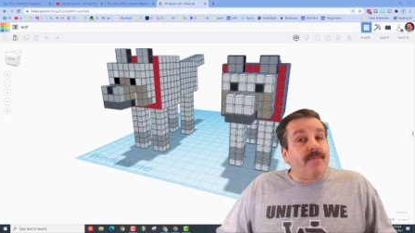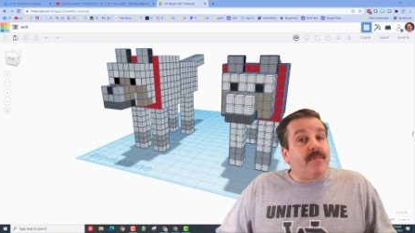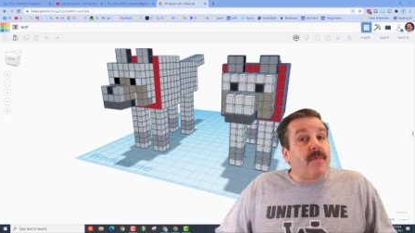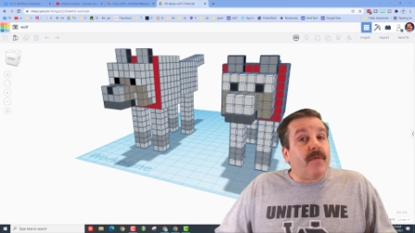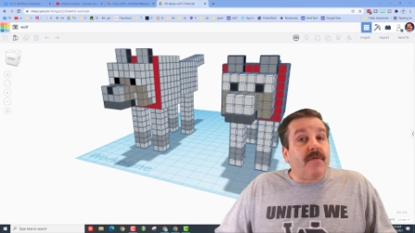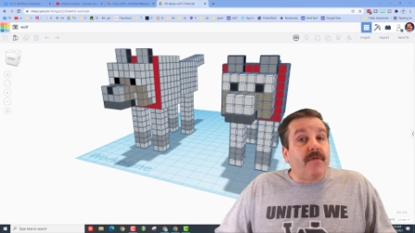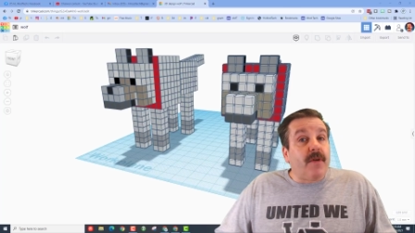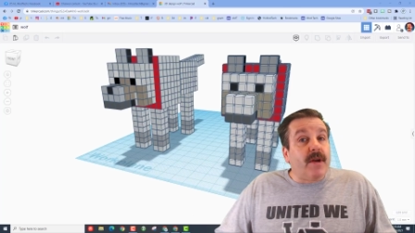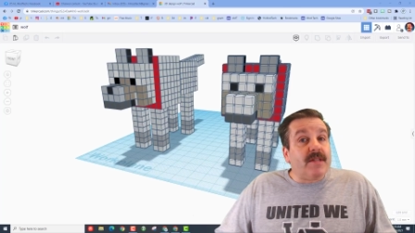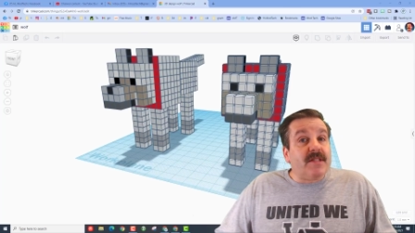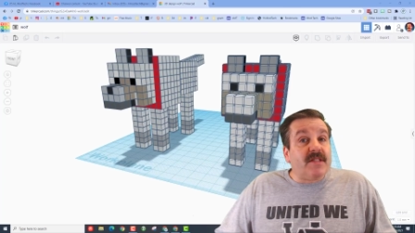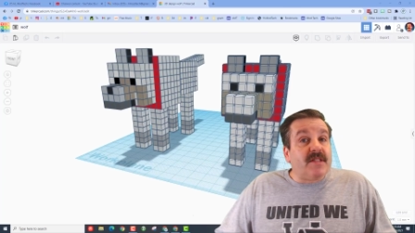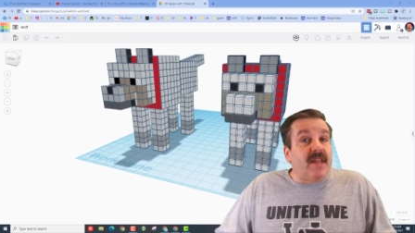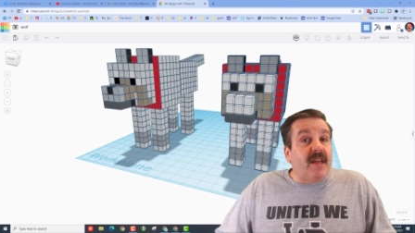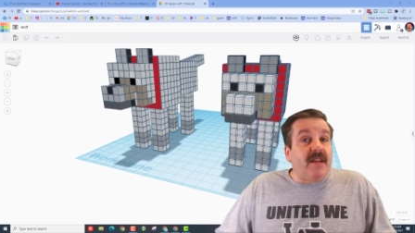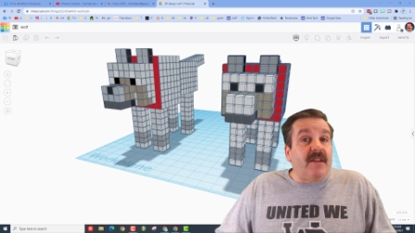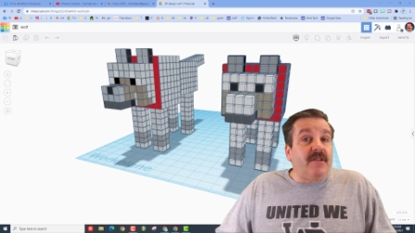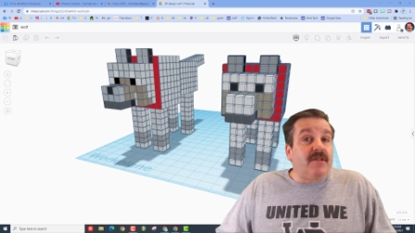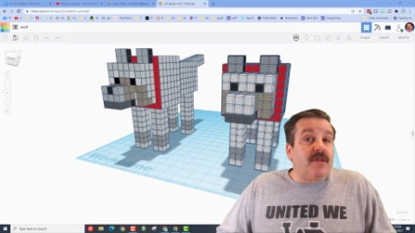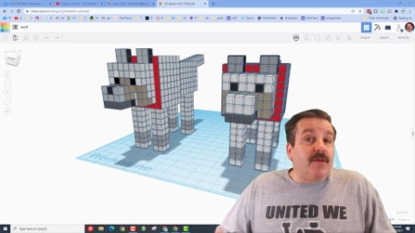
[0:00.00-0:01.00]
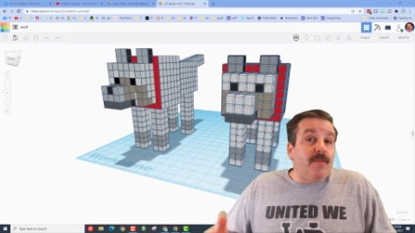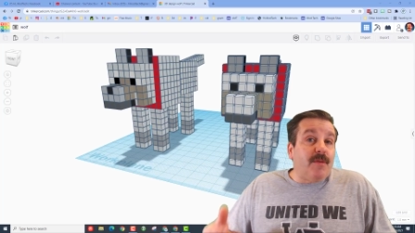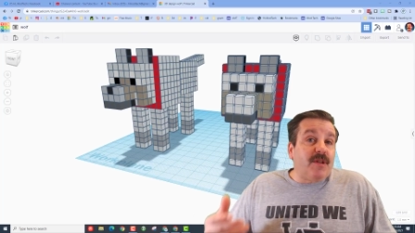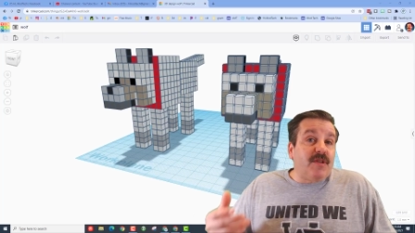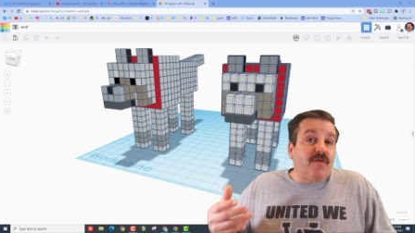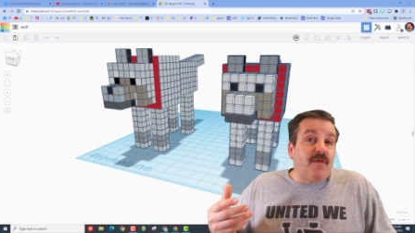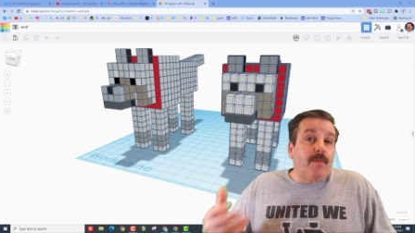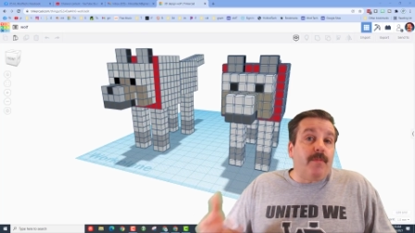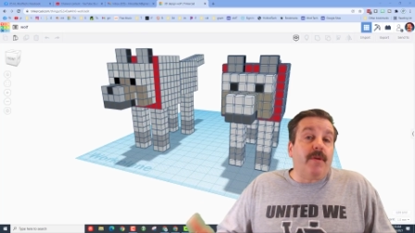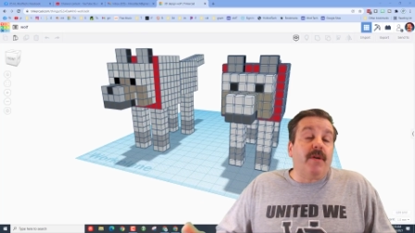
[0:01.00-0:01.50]
Friends, thank you so
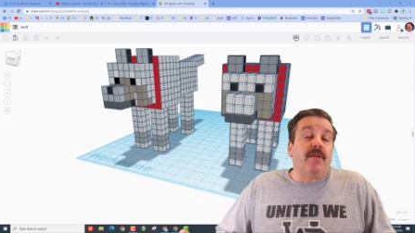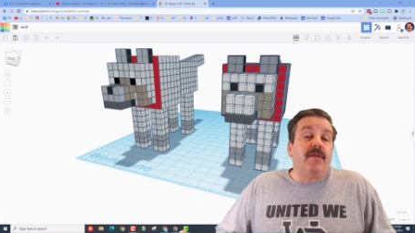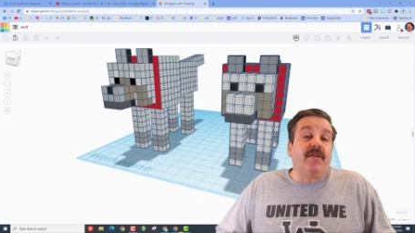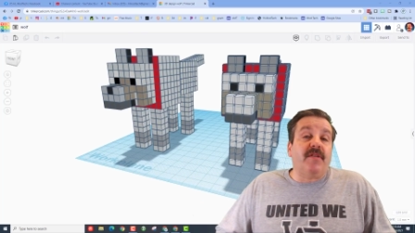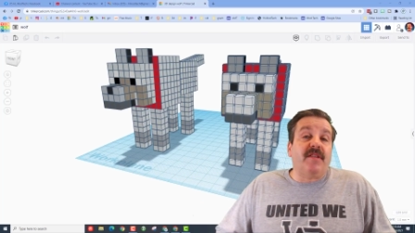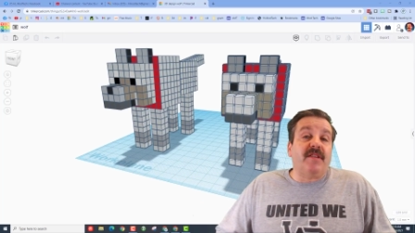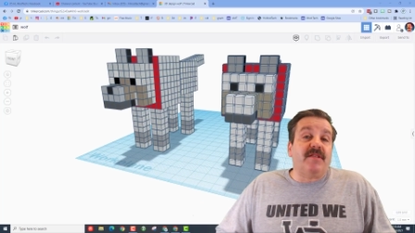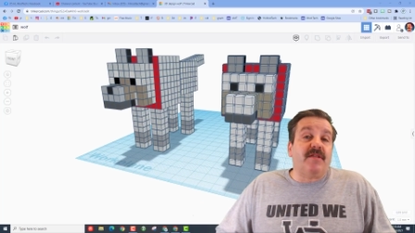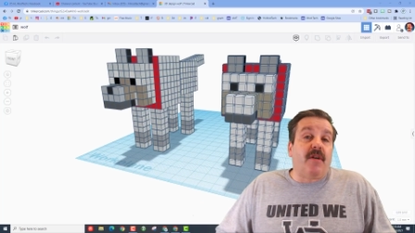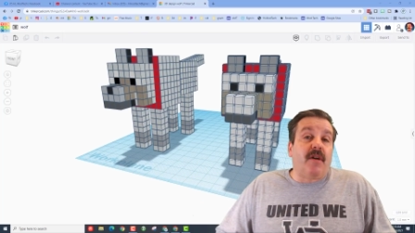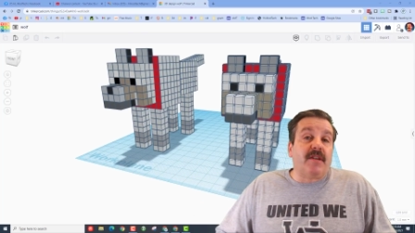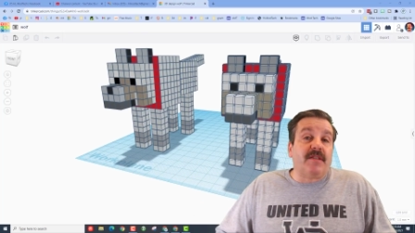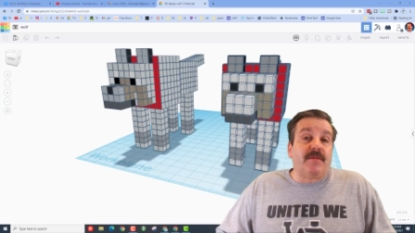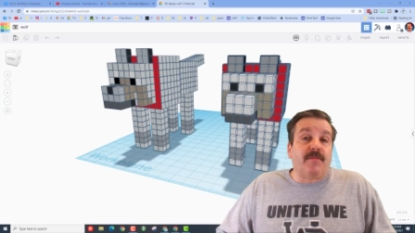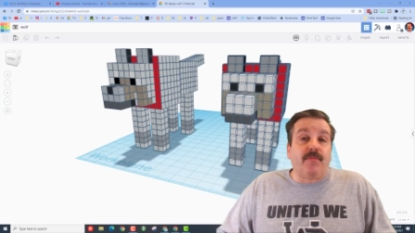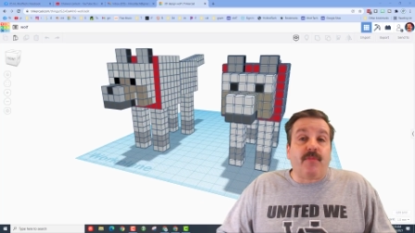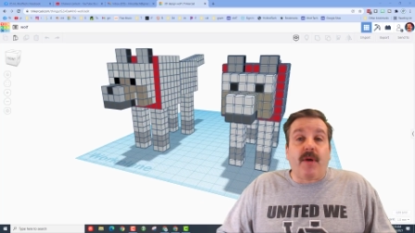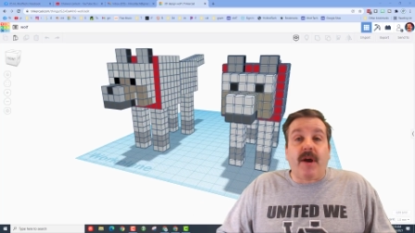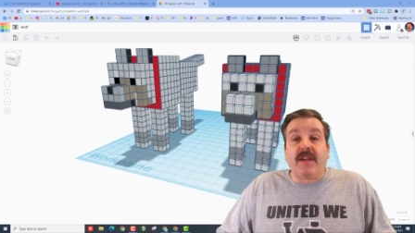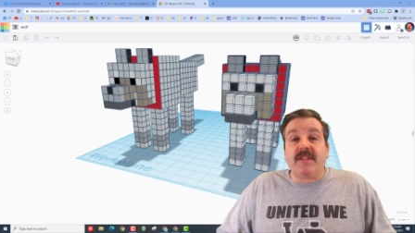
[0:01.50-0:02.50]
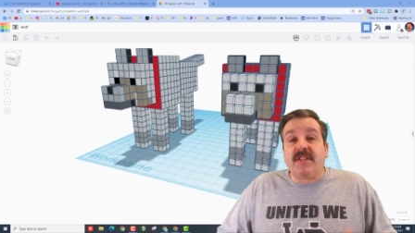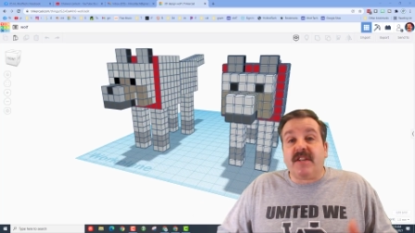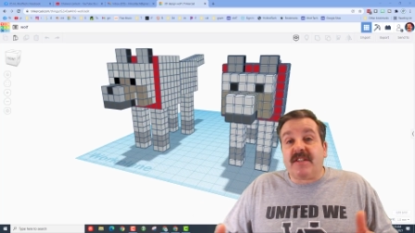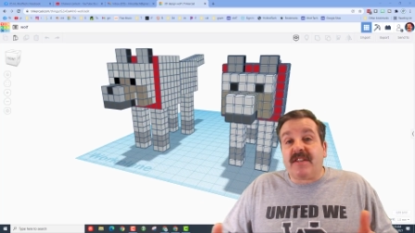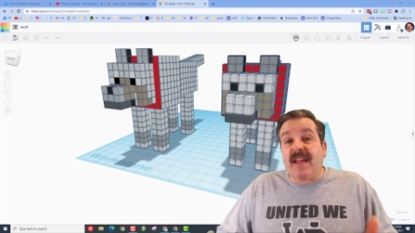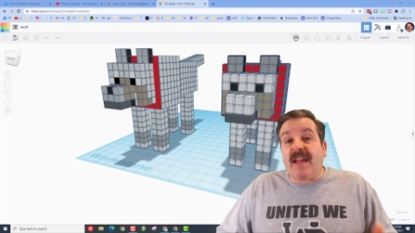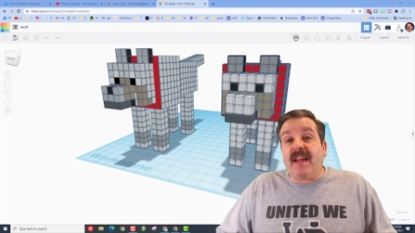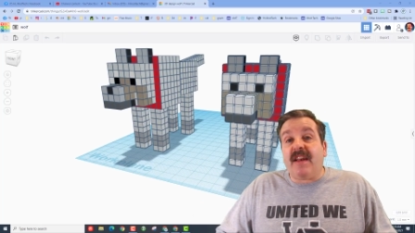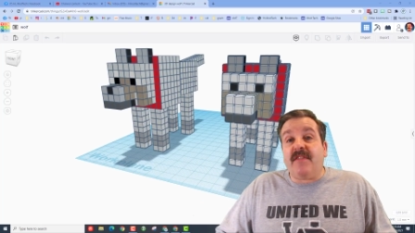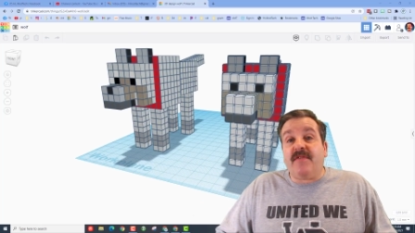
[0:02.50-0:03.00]
much for building this awesome
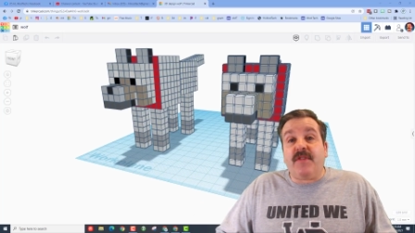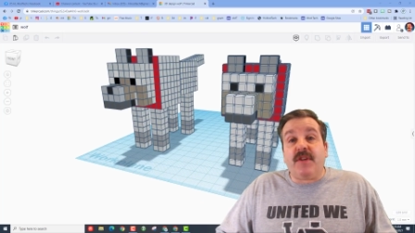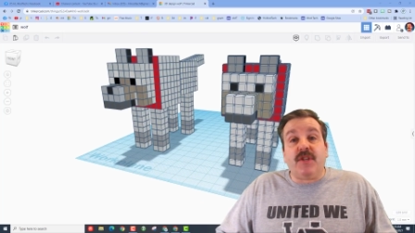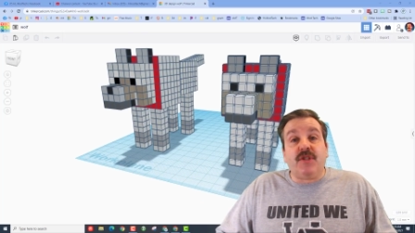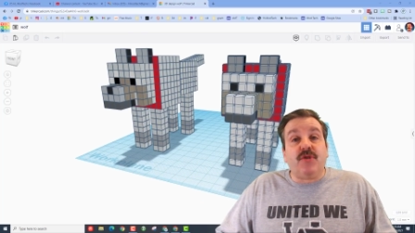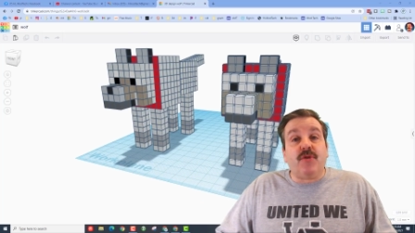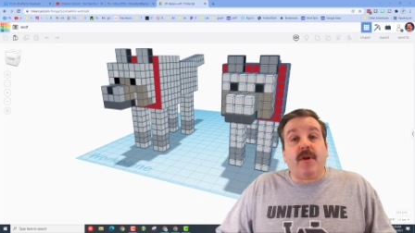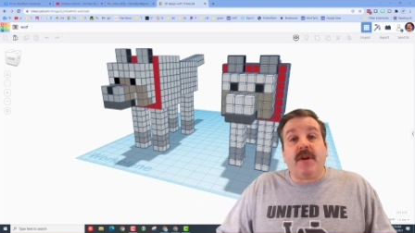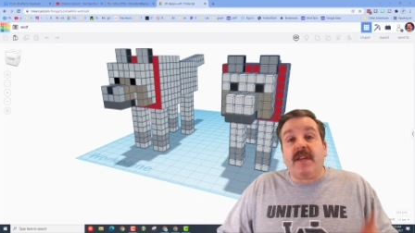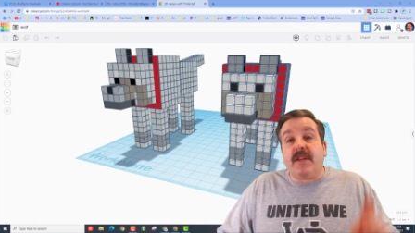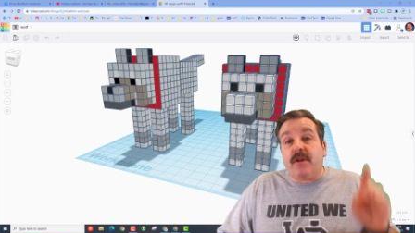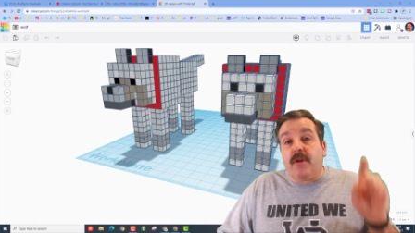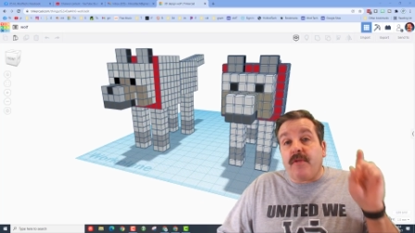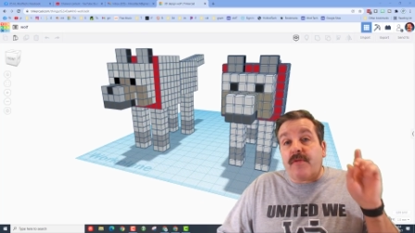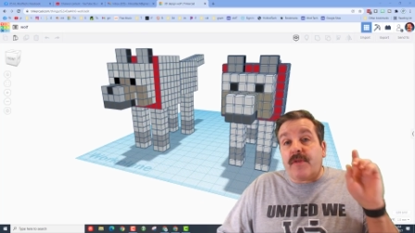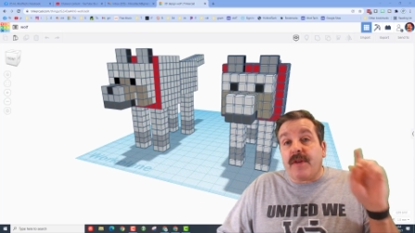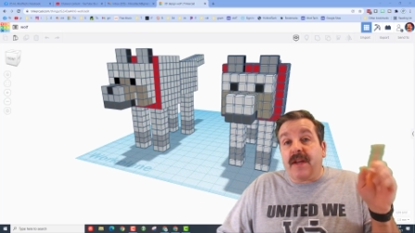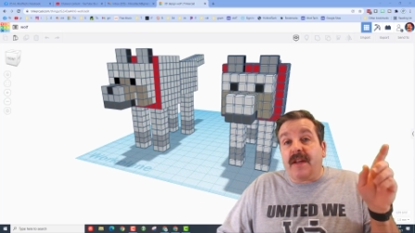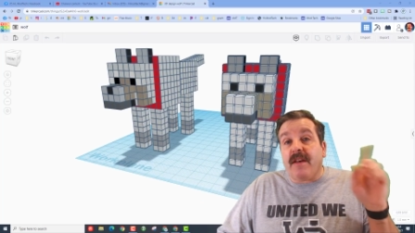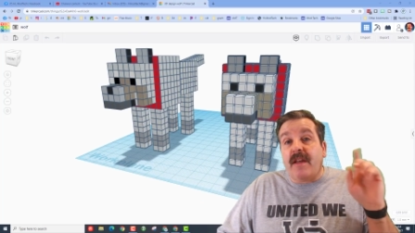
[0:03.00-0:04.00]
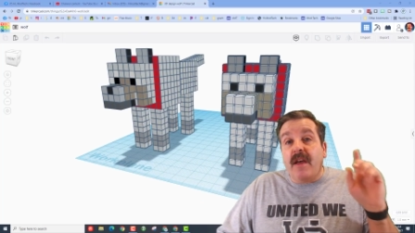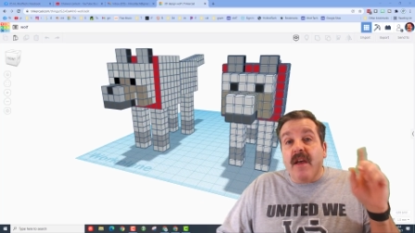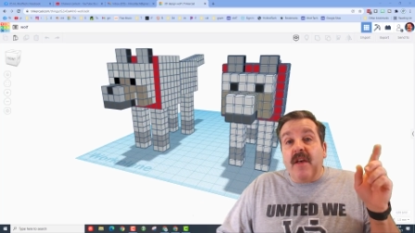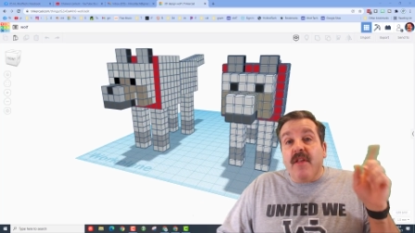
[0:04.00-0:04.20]
project, and if you enjoyed it, don't forget